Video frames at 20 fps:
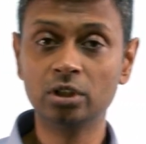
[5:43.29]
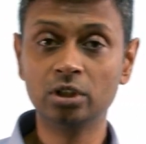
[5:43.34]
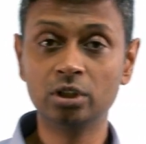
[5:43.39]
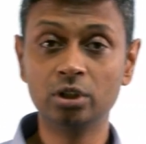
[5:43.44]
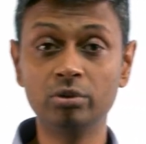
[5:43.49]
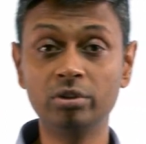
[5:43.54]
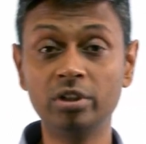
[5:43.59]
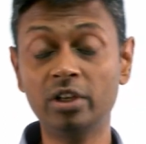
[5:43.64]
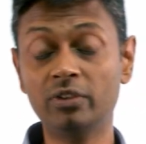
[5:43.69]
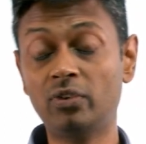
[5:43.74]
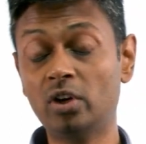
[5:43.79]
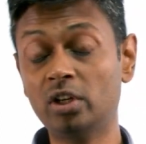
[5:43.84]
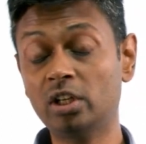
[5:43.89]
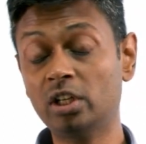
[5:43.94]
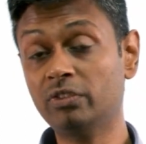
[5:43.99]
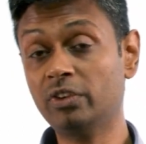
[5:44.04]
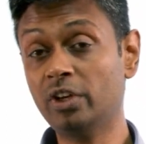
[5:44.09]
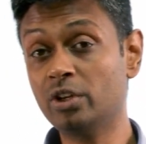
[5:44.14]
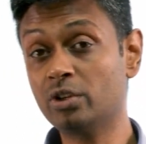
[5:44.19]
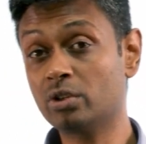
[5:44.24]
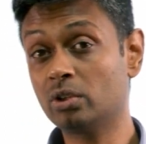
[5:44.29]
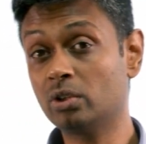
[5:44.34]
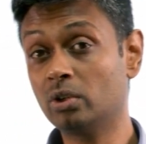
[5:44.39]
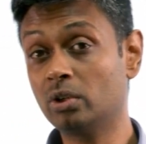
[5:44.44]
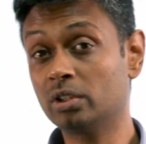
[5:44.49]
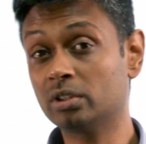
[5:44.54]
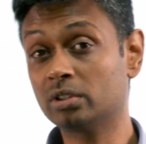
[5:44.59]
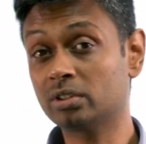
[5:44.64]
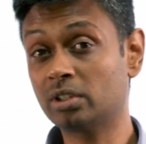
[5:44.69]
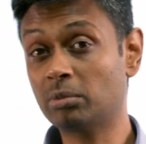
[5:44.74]
If you see a 45, you should know
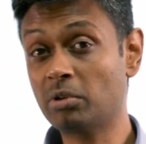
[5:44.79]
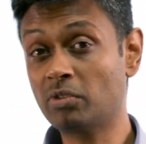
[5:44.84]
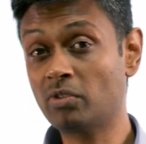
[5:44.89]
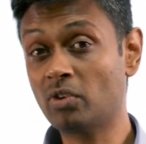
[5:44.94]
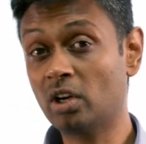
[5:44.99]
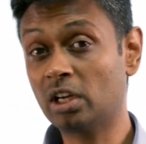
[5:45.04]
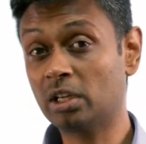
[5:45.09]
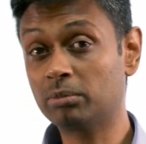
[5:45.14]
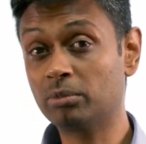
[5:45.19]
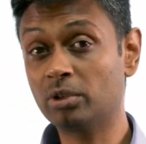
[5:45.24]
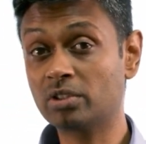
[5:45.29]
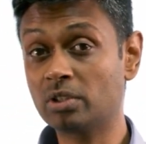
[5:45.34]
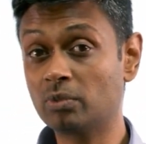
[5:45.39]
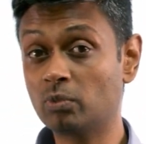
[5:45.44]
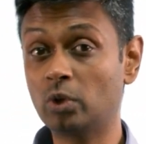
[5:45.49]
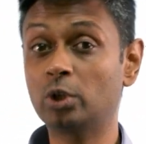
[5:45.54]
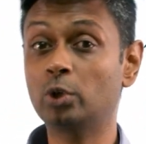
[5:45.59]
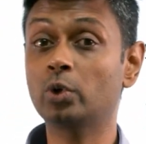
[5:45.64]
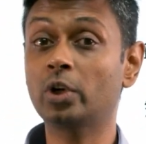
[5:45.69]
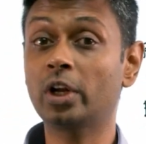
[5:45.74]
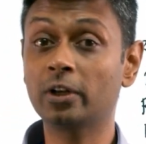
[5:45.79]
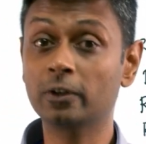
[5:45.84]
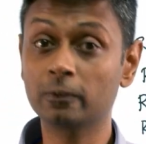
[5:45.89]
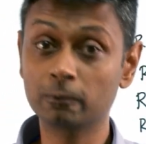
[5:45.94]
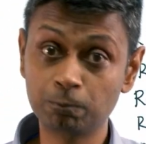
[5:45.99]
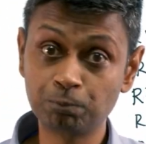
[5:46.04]
the sum of all numbers from 1 to 9.